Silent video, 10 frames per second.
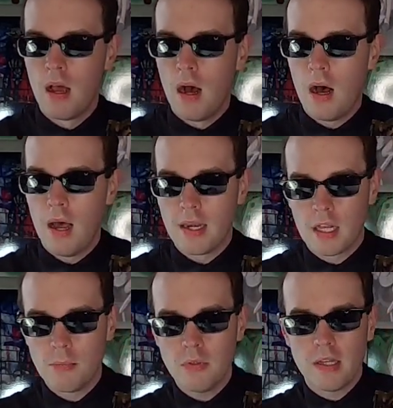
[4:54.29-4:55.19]
And it
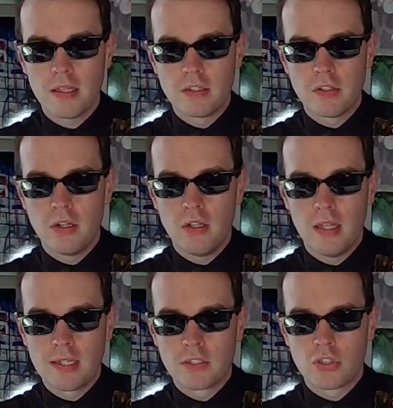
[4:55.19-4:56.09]
comes with like this little
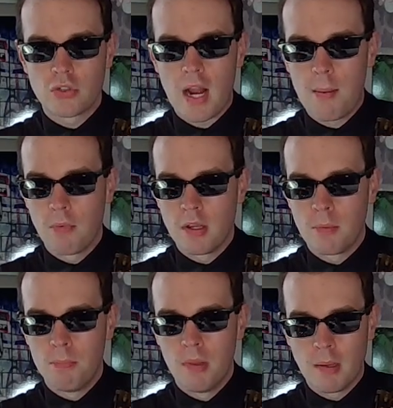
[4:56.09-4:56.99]
like strap where you
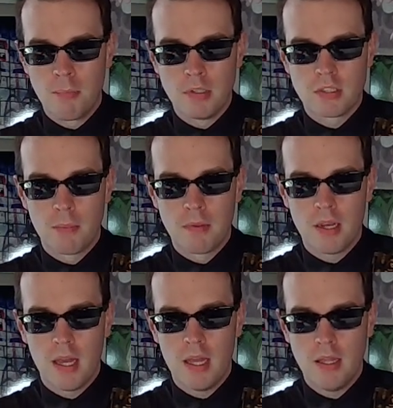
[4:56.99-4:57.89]
could like put something
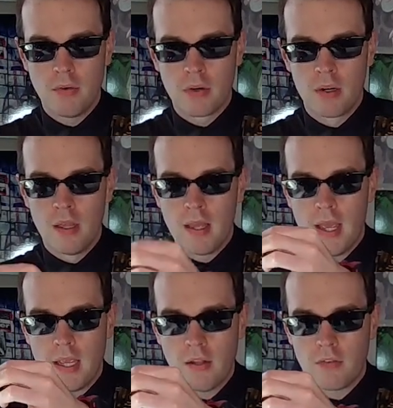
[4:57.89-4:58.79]
on or
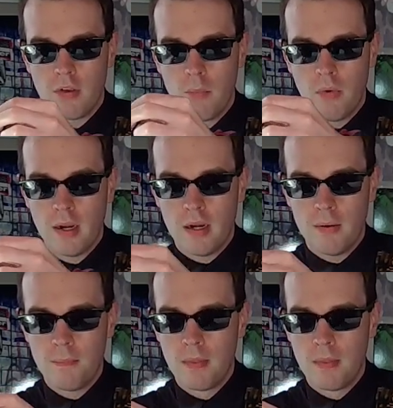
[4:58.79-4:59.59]
hang it somewhere.